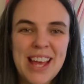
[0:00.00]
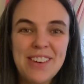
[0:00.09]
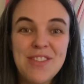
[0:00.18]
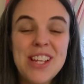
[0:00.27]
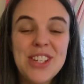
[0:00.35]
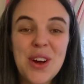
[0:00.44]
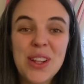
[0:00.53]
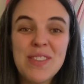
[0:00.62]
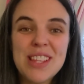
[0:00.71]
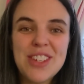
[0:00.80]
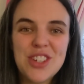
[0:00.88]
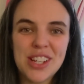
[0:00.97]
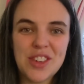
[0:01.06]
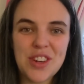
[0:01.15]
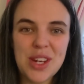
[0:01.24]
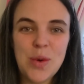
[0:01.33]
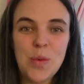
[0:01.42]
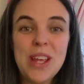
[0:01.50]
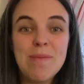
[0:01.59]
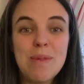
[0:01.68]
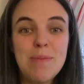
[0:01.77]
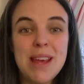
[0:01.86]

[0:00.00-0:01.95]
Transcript: reach all of these children, we have been